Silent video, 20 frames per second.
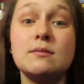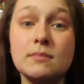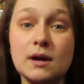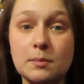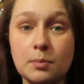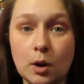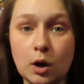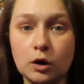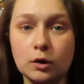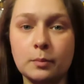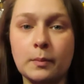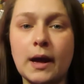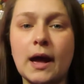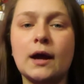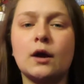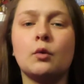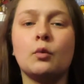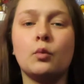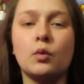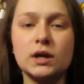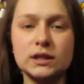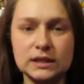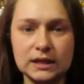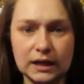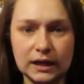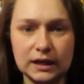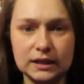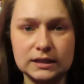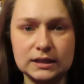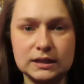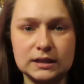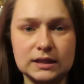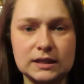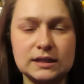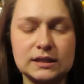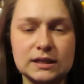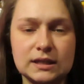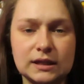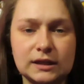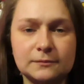my park bag once I get to
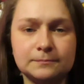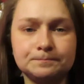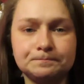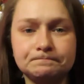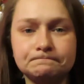Disney.